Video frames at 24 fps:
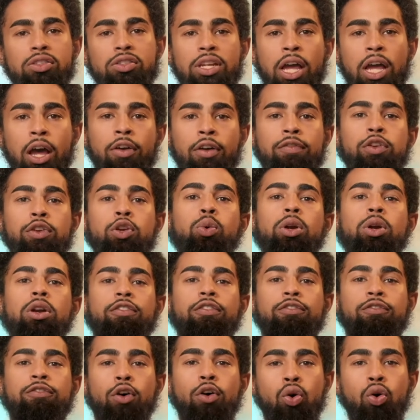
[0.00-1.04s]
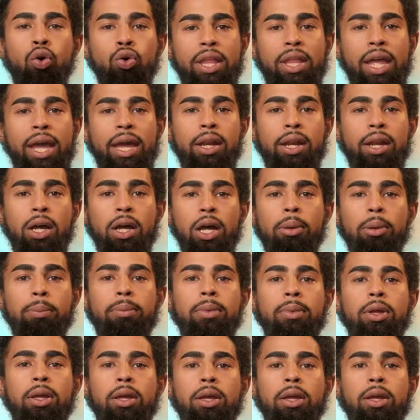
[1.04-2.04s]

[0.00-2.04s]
Now, if you were to fold that up